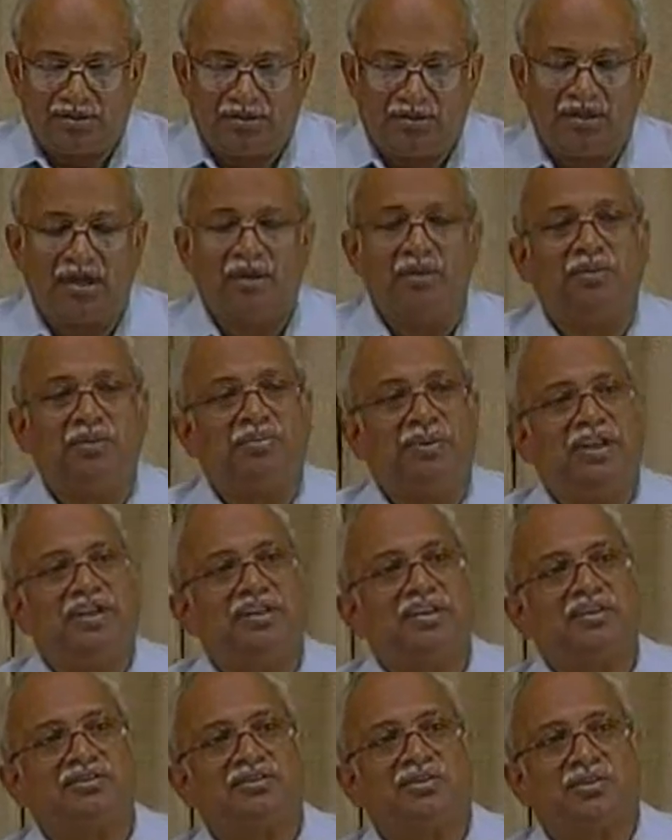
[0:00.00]
Now, a plate
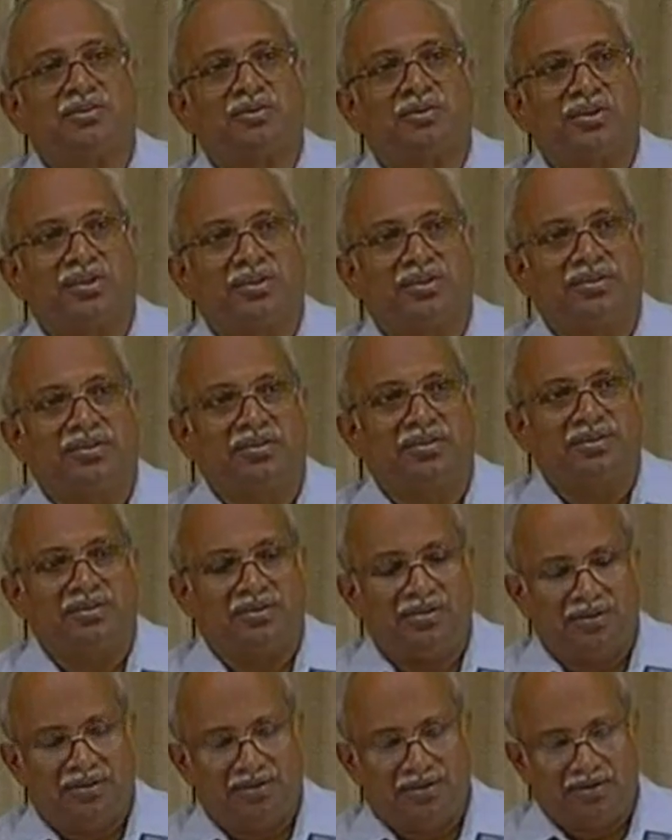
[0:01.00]
has corroded.
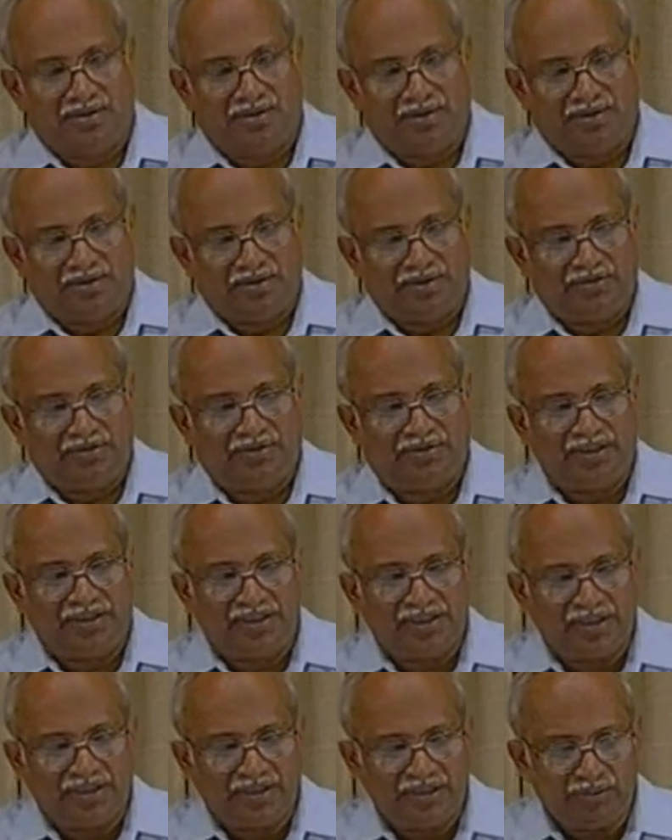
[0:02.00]

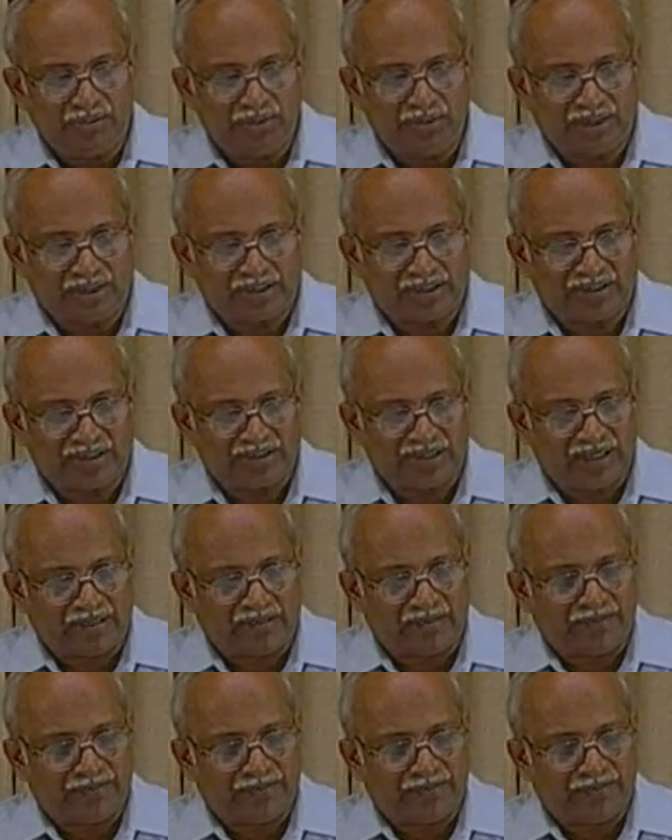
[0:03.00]
Generally, you will understand,